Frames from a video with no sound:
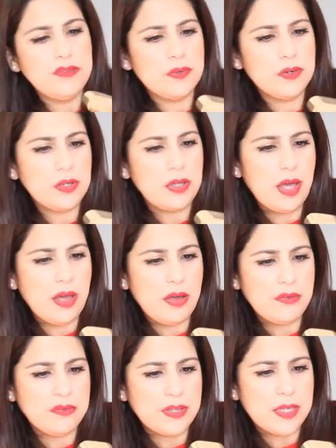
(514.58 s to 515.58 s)
for
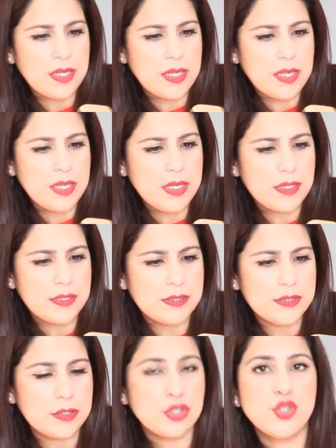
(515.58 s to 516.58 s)
Love
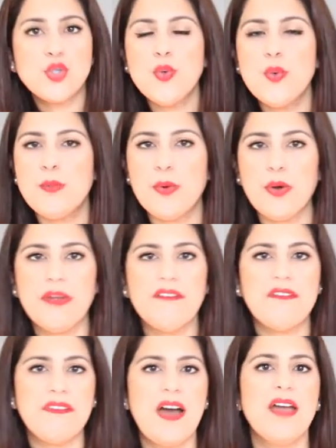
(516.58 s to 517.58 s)
is the
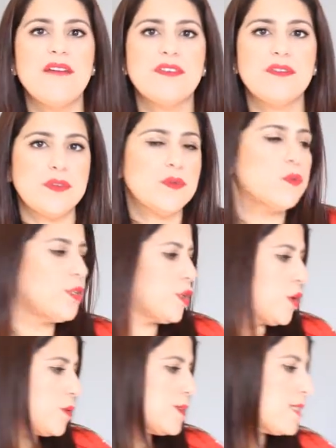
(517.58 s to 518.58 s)
2.5 fluid
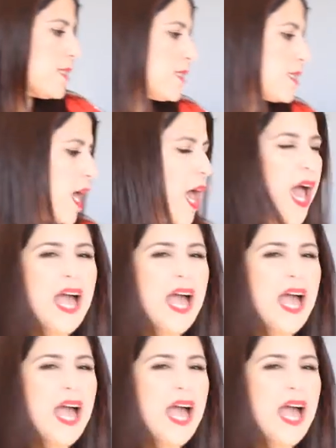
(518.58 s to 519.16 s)
ounces.